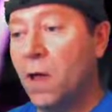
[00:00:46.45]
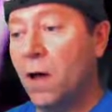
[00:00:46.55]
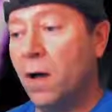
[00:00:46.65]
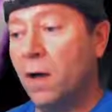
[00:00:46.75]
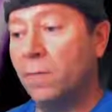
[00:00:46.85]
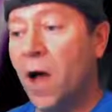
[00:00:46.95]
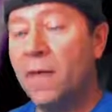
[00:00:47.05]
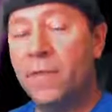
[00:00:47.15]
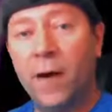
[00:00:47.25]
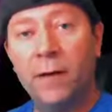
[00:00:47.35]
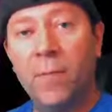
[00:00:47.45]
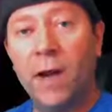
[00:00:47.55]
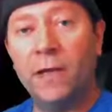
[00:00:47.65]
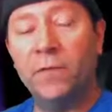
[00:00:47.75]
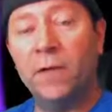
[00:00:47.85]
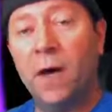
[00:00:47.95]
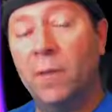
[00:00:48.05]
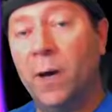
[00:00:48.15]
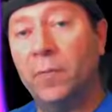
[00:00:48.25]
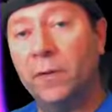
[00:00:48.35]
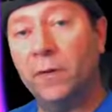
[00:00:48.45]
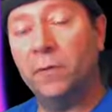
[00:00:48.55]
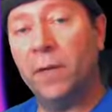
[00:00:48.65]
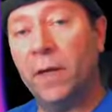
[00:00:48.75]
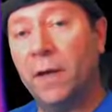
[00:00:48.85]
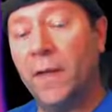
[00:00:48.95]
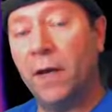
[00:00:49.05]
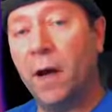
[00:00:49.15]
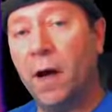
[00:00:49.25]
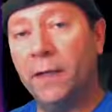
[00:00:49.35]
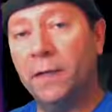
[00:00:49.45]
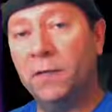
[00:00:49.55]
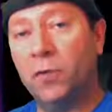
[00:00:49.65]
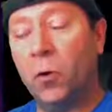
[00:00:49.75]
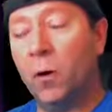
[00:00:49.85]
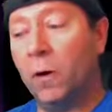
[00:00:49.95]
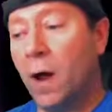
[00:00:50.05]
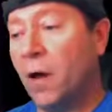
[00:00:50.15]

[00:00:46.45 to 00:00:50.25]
I thought it might even come up a little bit on that audience score.